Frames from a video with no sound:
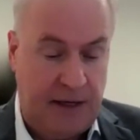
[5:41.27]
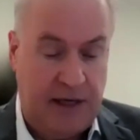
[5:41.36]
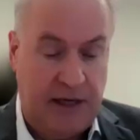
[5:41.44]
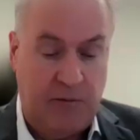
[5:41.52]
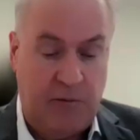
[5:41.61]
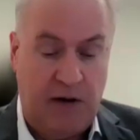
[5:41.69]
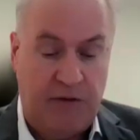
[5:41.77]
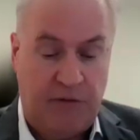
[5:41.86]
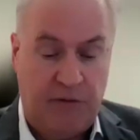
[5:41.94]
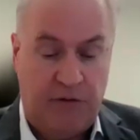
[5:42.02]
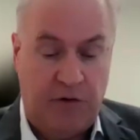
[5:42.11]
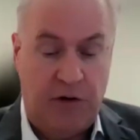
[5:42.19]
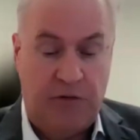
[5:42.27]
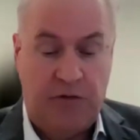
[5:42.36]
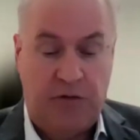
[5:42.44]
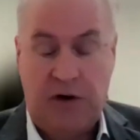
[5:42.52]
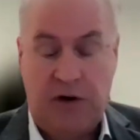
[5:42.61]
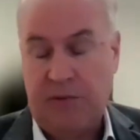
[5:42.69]
And it went from
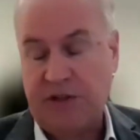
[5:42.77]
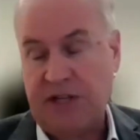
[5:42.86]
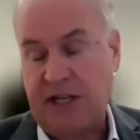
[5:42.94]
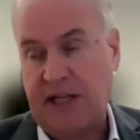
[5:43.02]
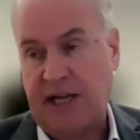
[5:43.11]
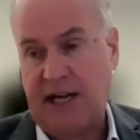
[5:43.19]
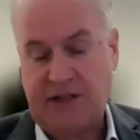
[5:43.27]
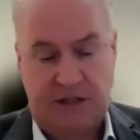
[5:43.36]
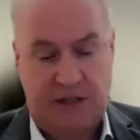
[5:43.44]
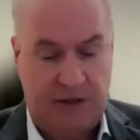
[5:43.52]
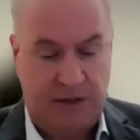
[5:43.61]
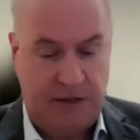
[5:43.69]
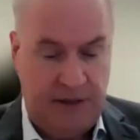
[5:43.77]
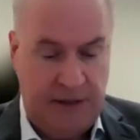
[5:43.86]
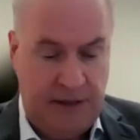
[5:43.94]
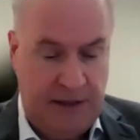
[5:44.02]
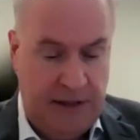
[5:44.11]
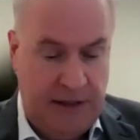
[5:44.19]
40% last year
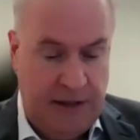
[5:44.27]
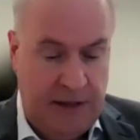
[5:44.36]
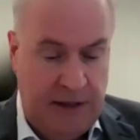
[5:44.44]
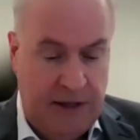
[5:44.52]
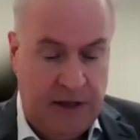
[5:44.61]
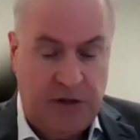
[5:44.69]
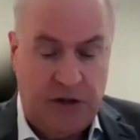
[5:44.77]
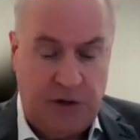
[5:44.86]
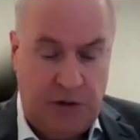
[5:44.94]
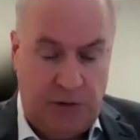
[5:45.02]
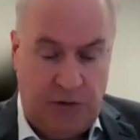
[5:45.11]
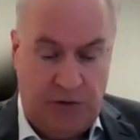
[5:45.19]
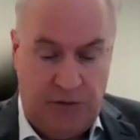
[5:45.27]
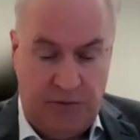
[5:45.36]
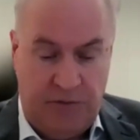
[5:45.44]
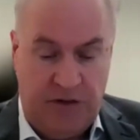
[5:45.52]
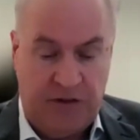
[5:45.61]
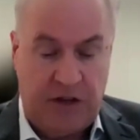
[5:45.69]
to
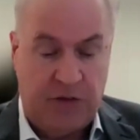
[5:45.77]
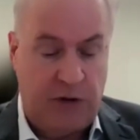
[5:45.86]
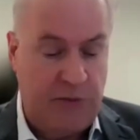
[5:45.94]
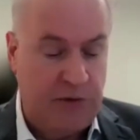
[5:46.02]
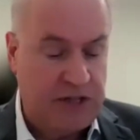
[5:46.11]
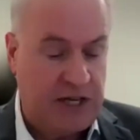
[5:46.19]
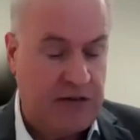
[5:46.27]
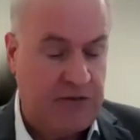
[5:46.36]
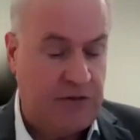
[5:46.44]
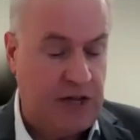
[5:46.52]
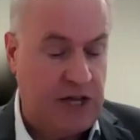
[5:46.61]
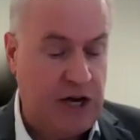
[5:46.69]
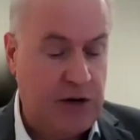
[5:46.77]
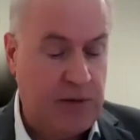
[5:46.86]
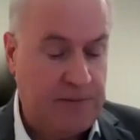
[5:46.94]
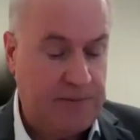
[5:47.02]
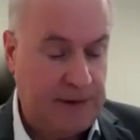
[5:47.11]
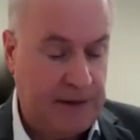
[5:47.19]
53% for the
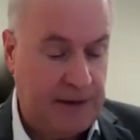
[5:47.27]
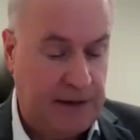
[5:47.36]
year.